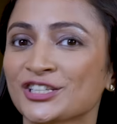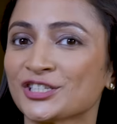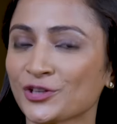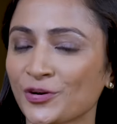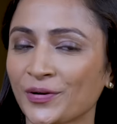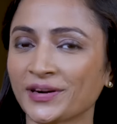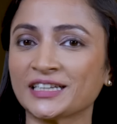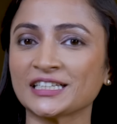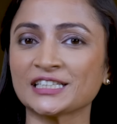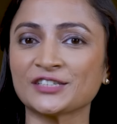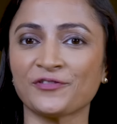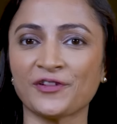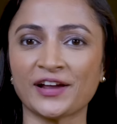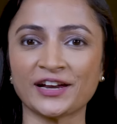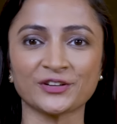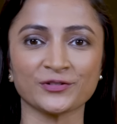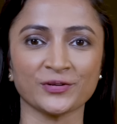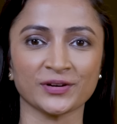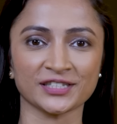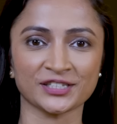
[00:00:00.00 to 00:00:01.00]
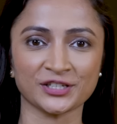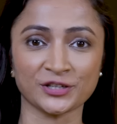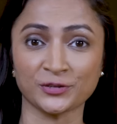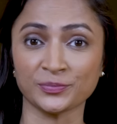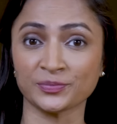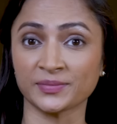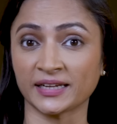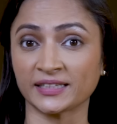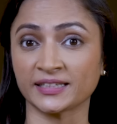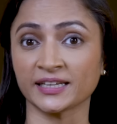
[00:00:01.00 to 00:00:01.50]
So it is fair to
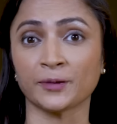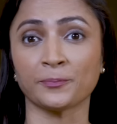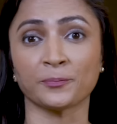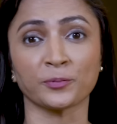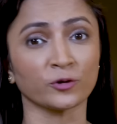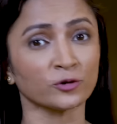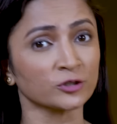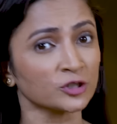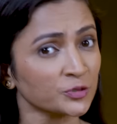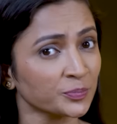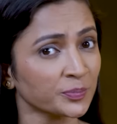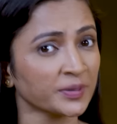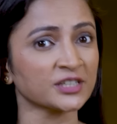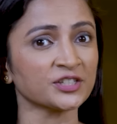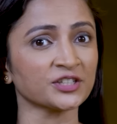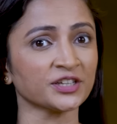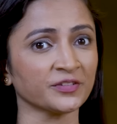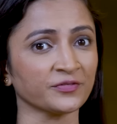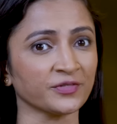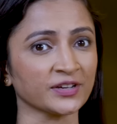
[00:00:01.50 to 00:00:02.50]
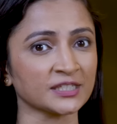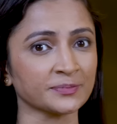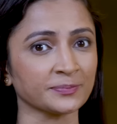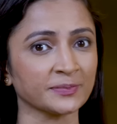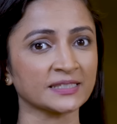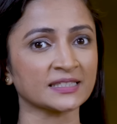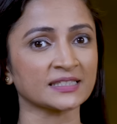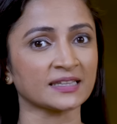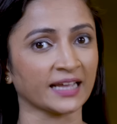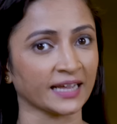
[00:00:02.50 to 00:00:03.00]
assume that they approach major
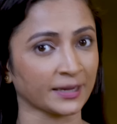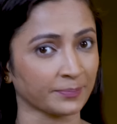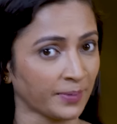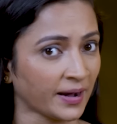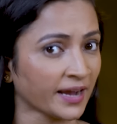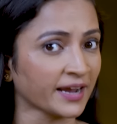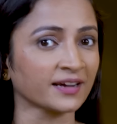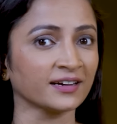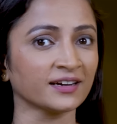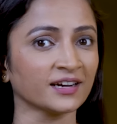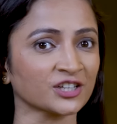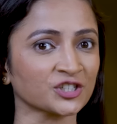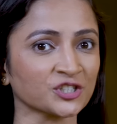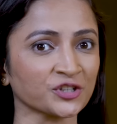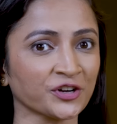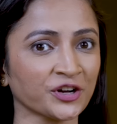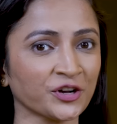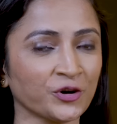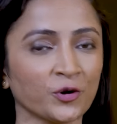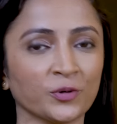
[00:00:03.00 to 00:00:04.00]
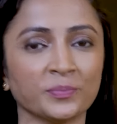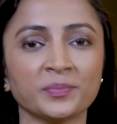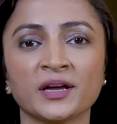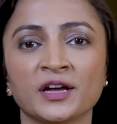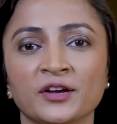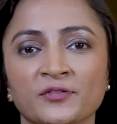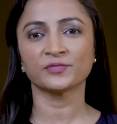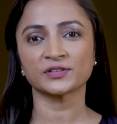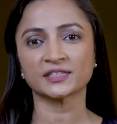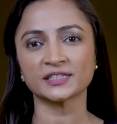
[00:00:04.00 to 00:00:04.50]
investments like buying a luxury home
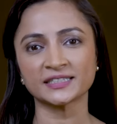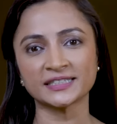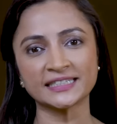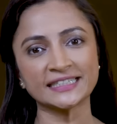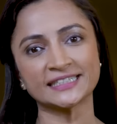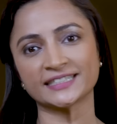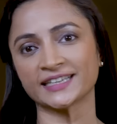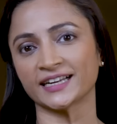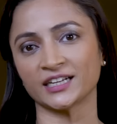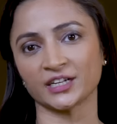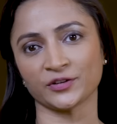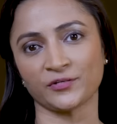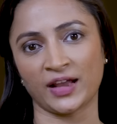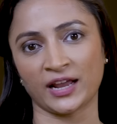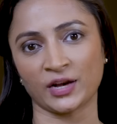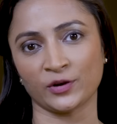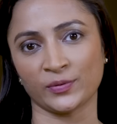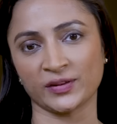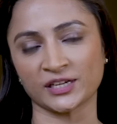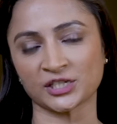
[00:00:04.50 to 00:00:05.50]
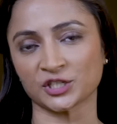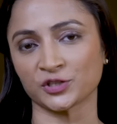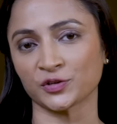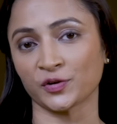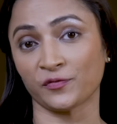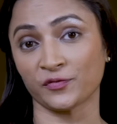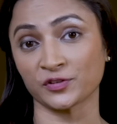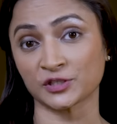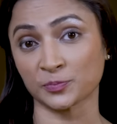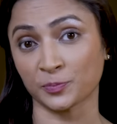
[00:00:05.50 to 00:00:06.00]
with a detailed evaluation
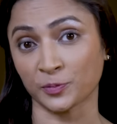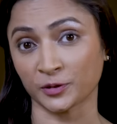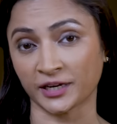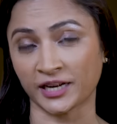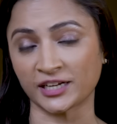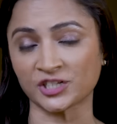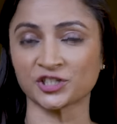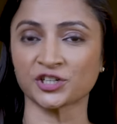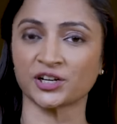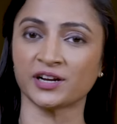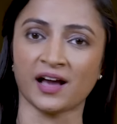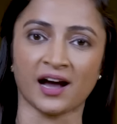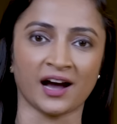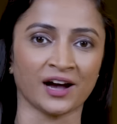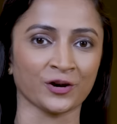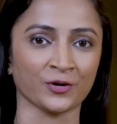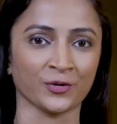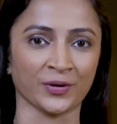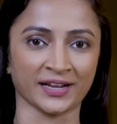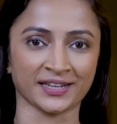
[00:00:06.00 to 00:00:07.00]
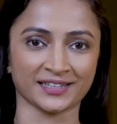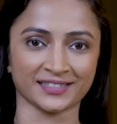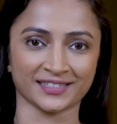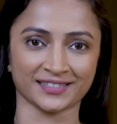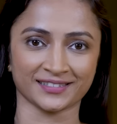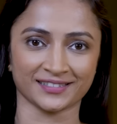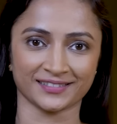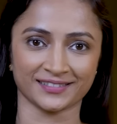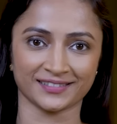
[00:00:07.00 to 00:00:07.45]
of its potential ROX.